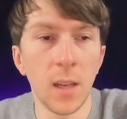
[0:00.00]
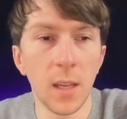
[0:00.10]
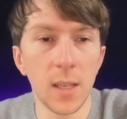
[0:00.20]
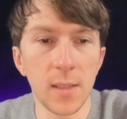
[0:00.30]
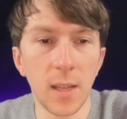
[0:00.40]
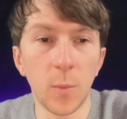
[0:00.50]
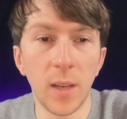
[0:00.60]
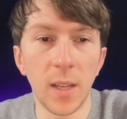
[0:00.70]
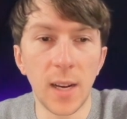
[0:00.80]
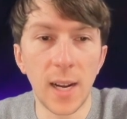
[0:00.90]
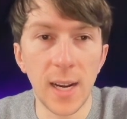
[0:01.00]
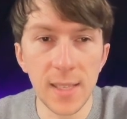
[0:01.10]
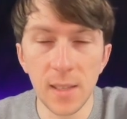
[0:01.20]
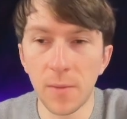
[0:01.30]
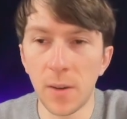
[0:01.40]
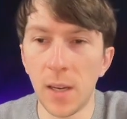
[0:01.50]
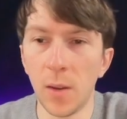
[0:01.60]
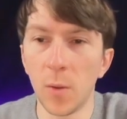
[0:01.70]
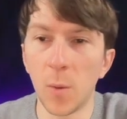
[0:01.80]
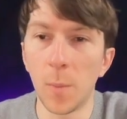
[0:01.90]
is that we can classify
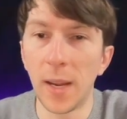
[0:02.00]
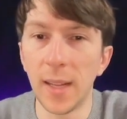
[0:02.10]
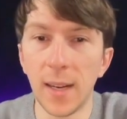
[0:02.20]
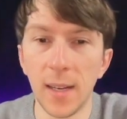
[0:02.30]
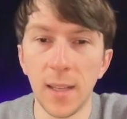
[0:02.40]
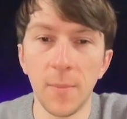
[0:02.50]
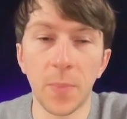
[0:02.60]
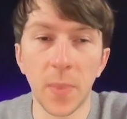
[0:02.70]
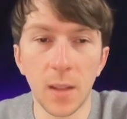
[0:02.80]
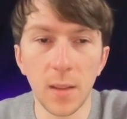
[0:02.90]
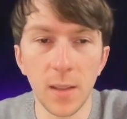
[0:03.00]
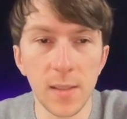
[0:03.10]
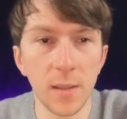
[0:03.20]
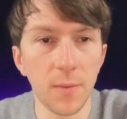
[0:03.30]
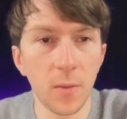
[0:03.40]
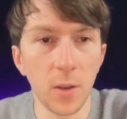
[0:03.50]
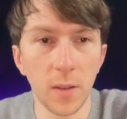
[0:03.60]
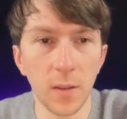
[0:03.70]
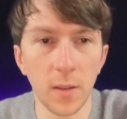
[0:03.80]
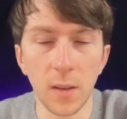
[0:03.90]
automatically these
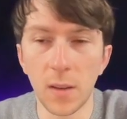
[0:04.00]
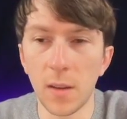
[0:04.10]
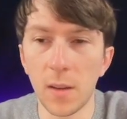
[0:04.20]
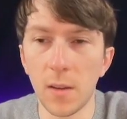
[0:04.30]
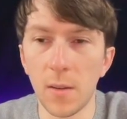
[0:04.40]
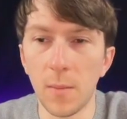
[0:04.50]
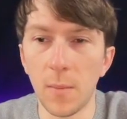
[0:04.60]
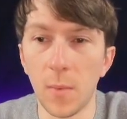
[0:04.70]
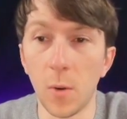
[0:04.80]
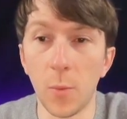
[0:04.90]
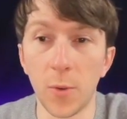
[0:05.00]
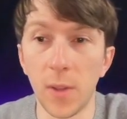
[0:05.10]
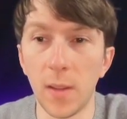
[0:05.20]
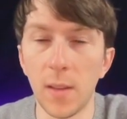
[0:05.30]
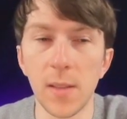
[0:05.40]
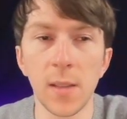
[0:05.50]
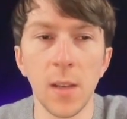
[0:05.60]
different opportunities